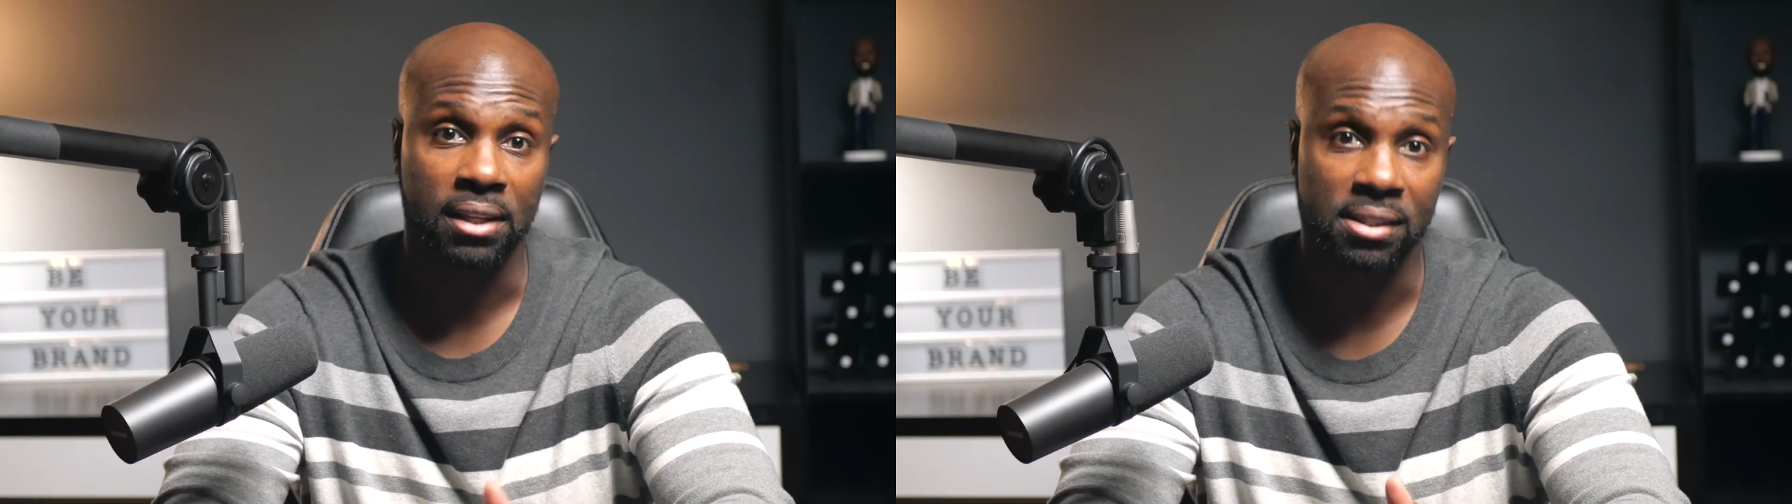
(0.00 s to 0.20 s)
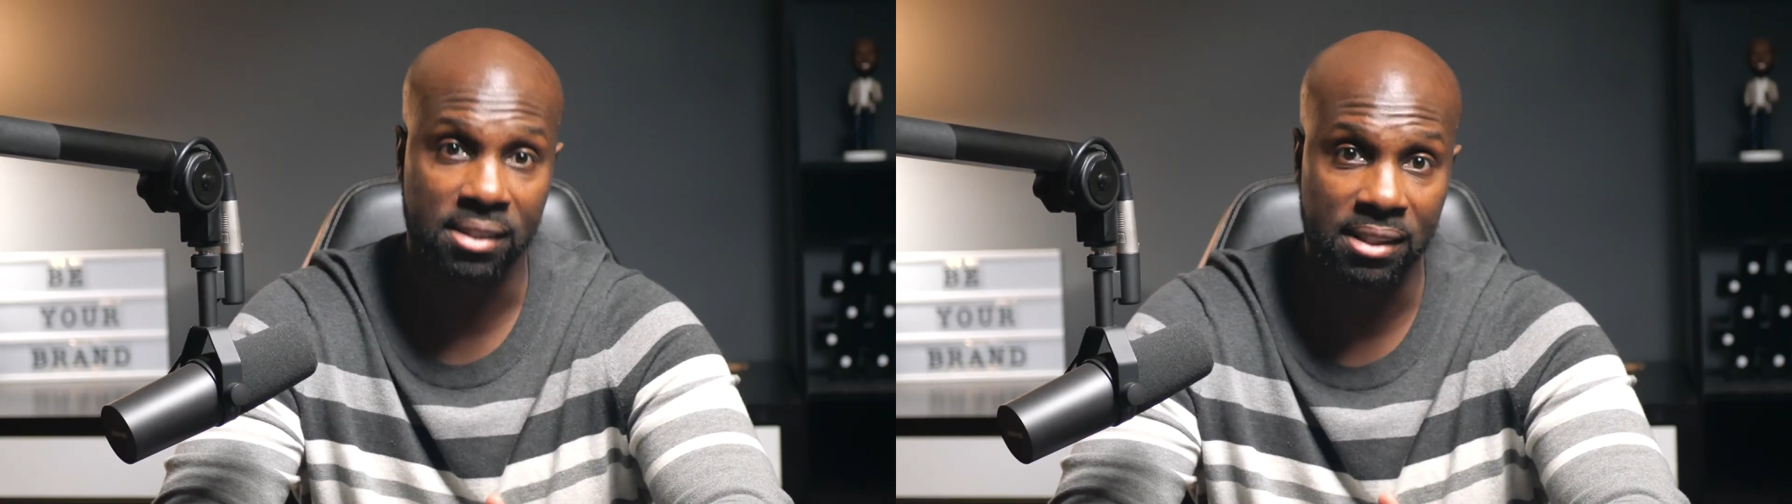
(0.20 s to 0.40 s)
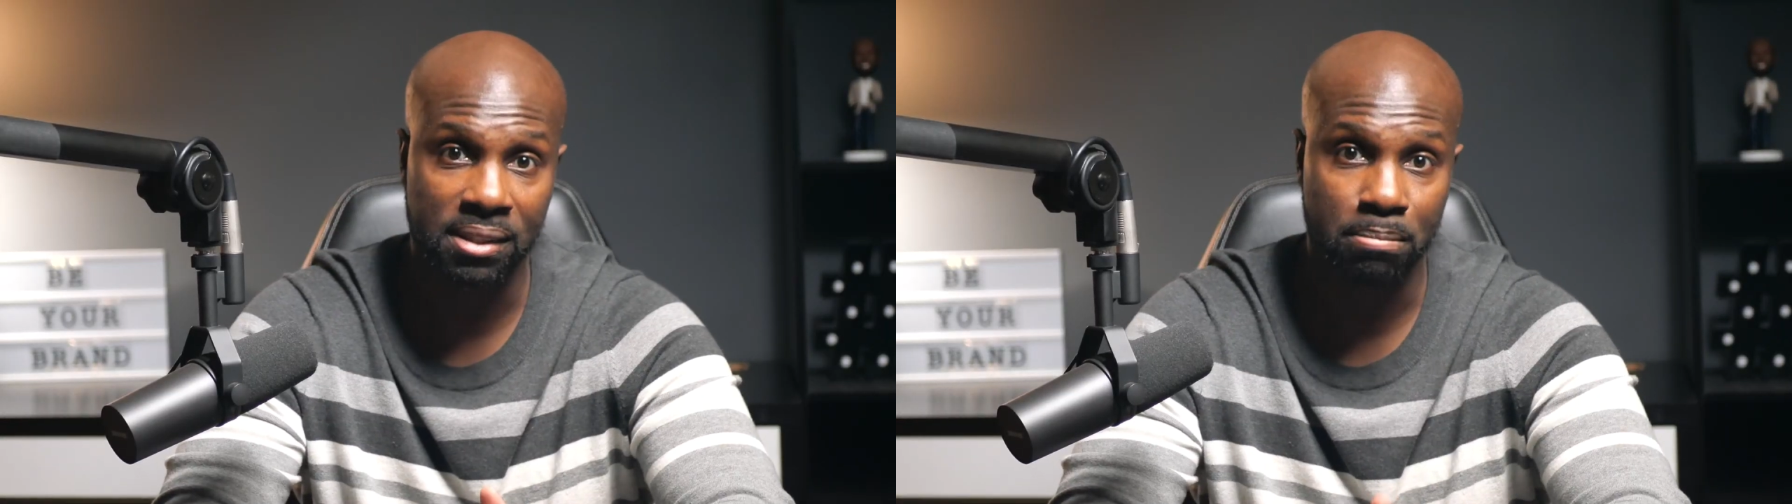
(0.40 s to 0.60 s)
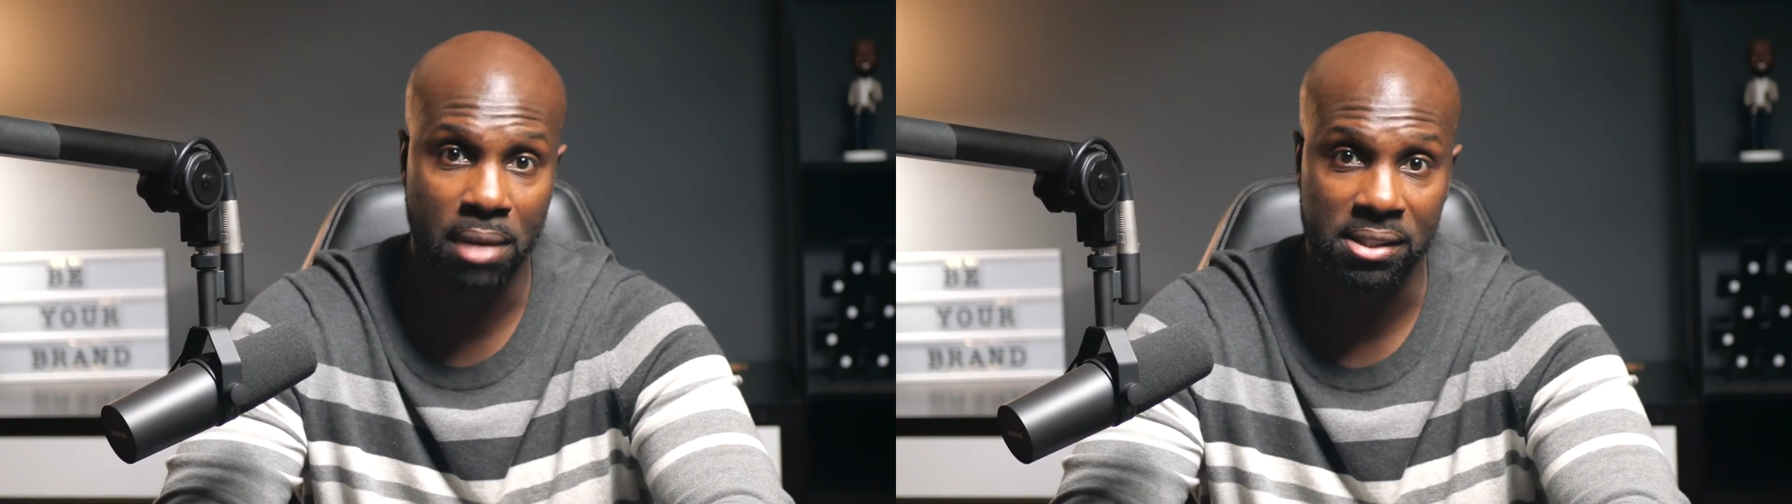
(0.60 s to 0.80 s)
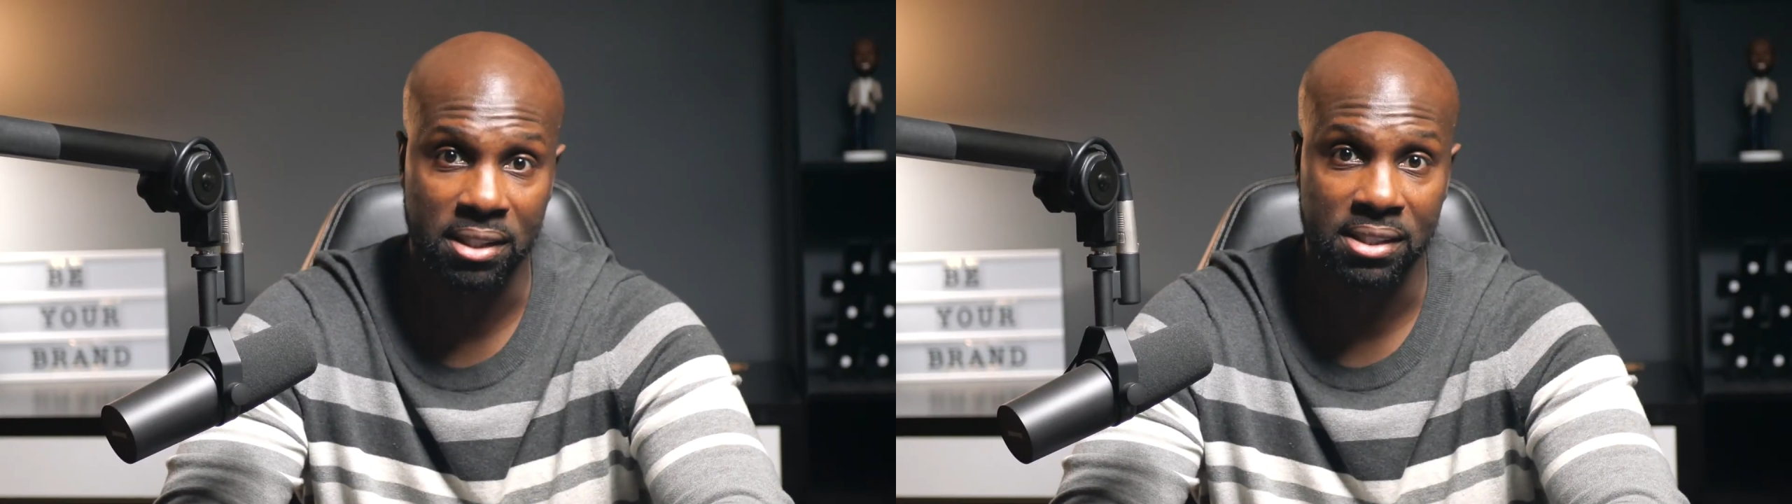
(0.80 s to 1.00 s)
consistent
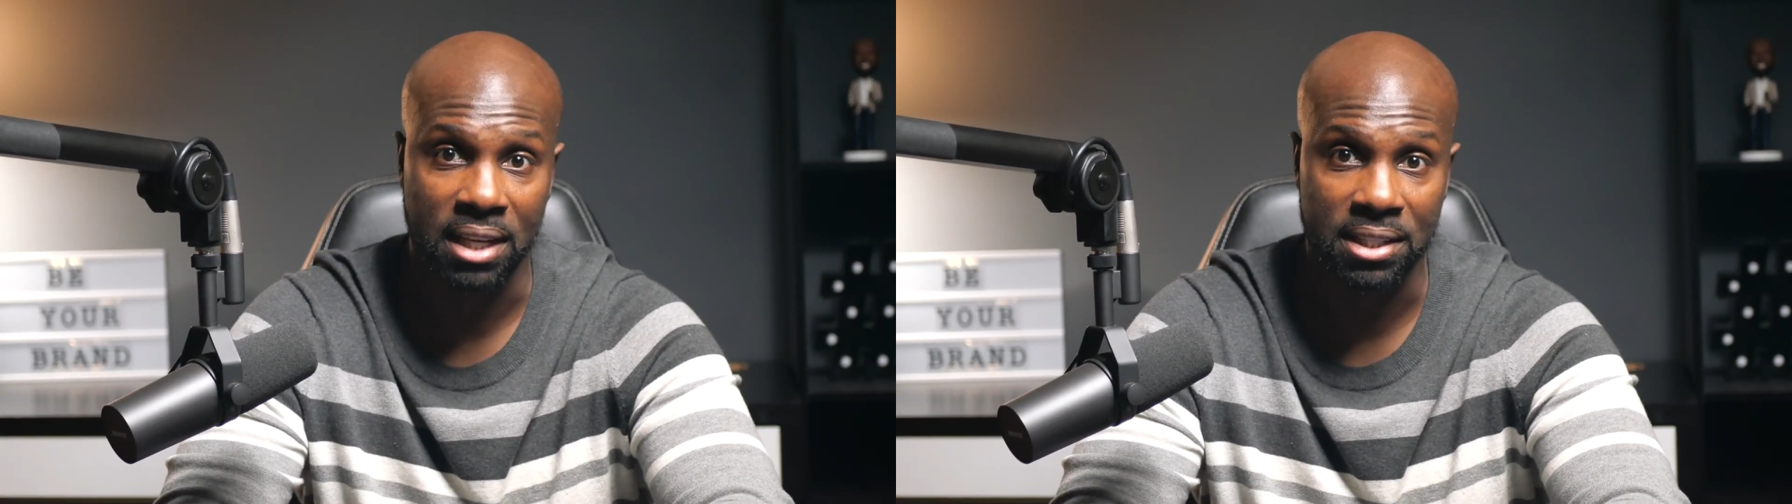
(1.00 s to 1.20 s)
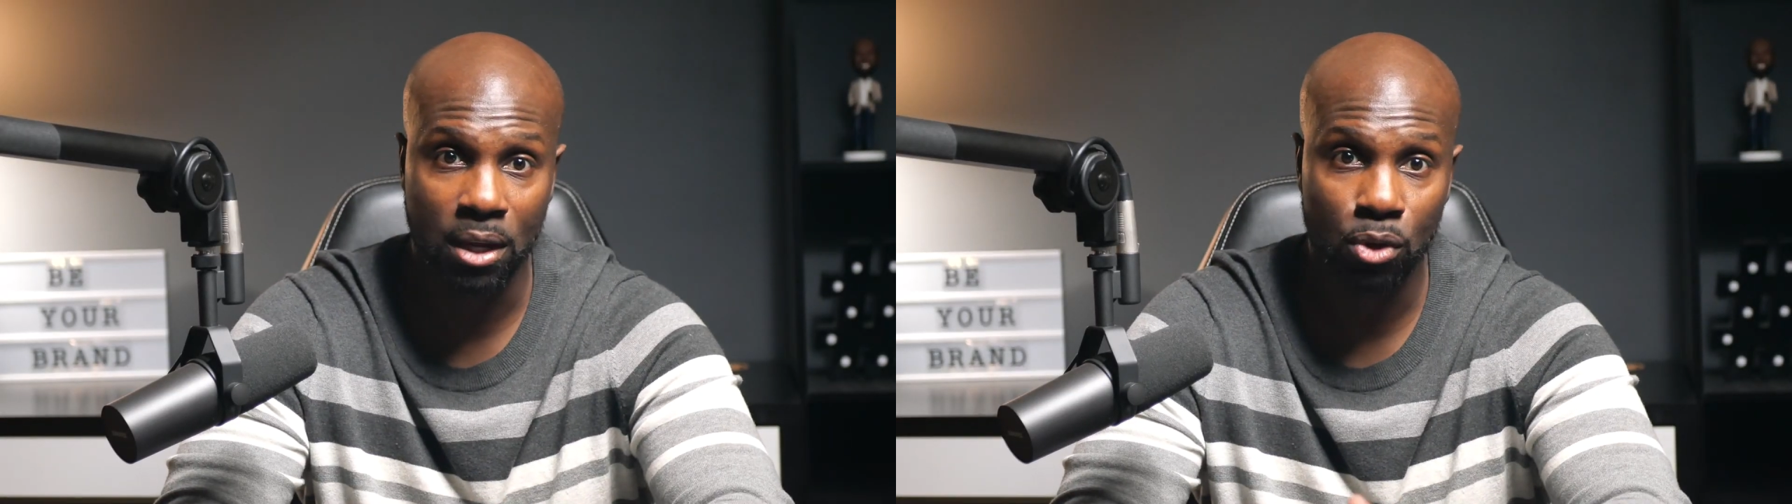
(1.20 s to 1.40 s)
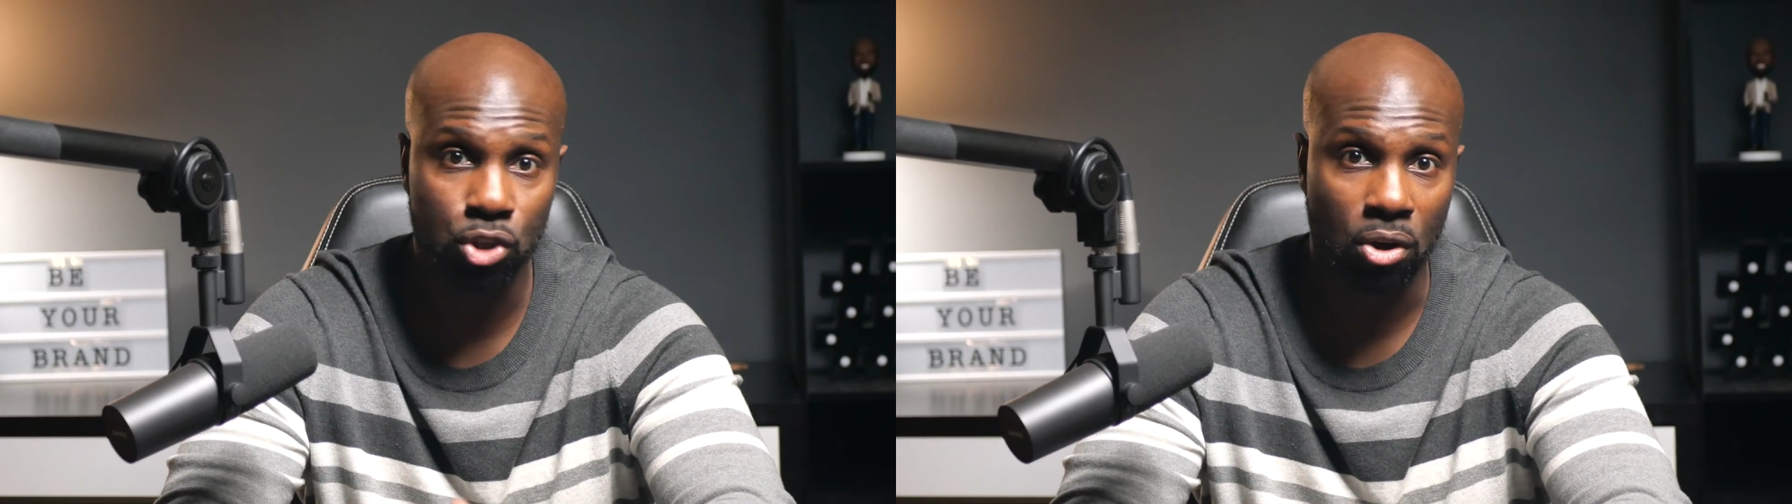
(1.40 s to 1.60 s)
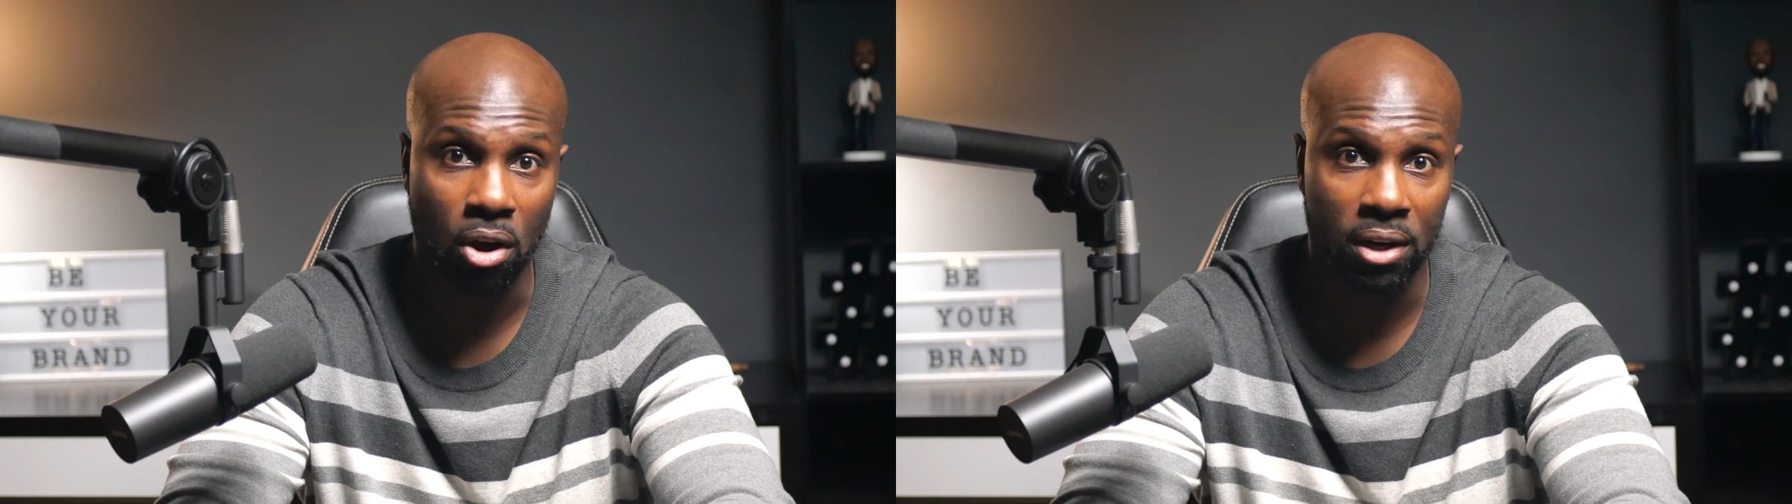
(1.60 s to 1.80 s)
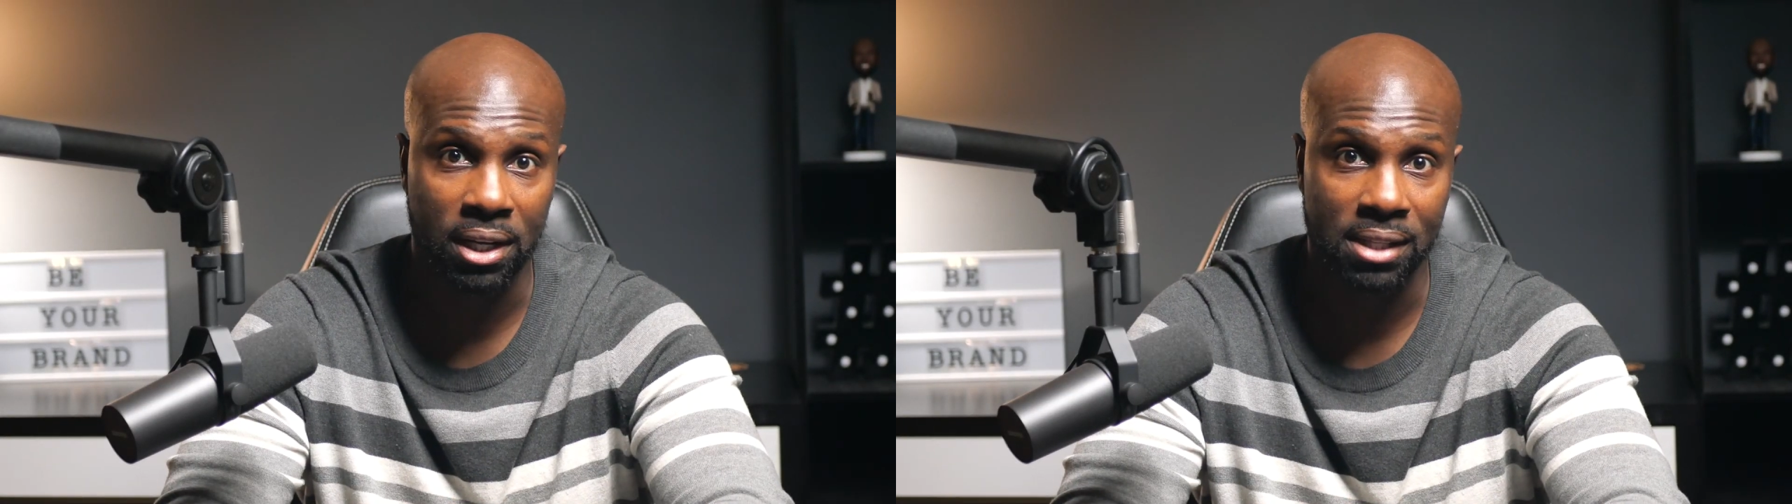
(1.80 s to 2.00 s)
message that tells your
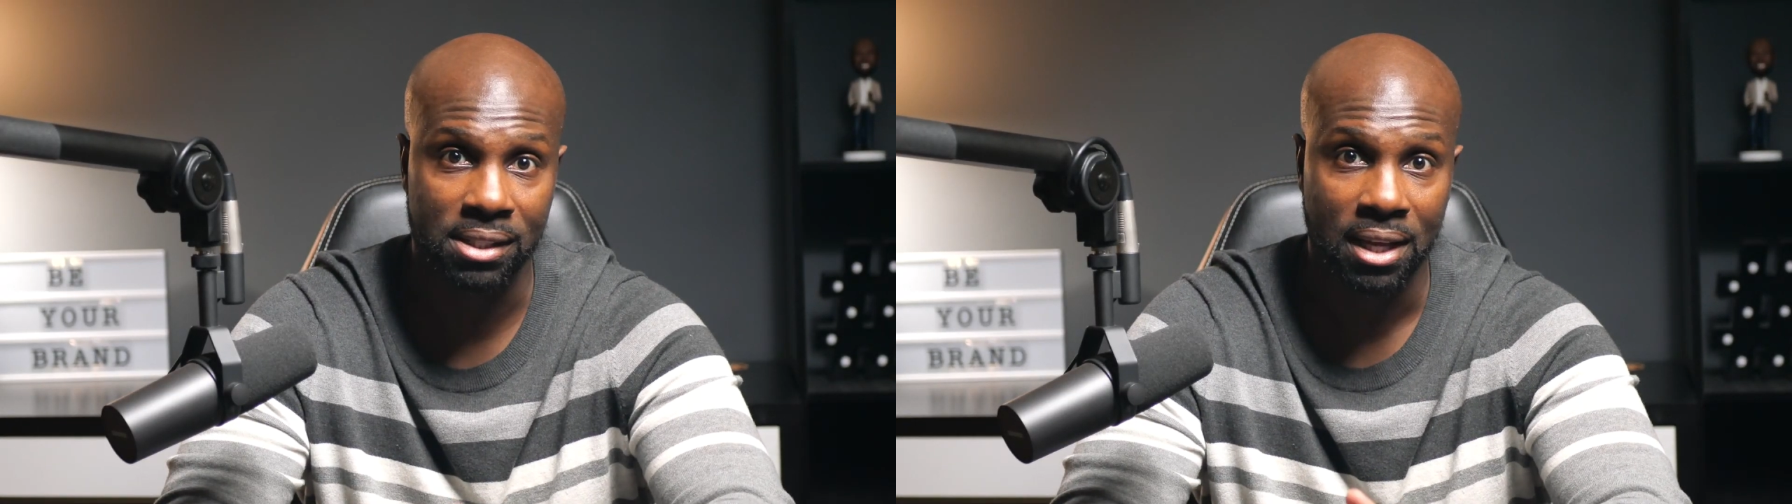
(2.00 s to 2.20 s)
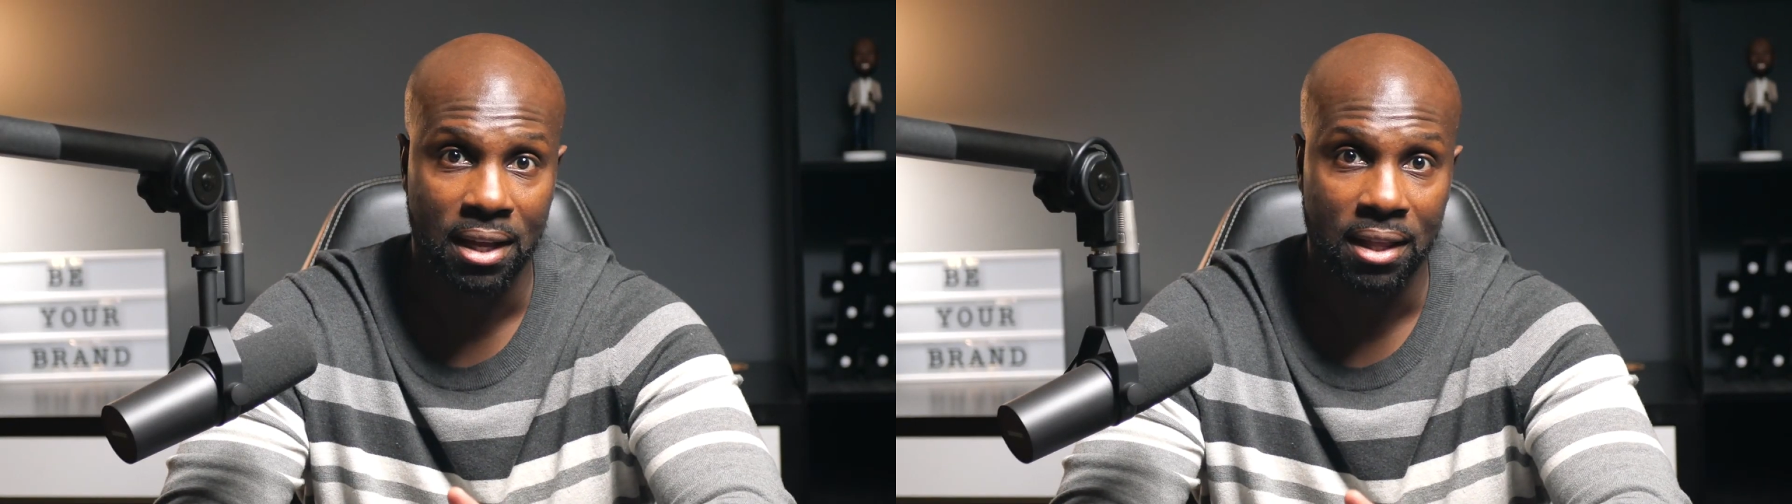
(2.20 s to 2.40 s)
audience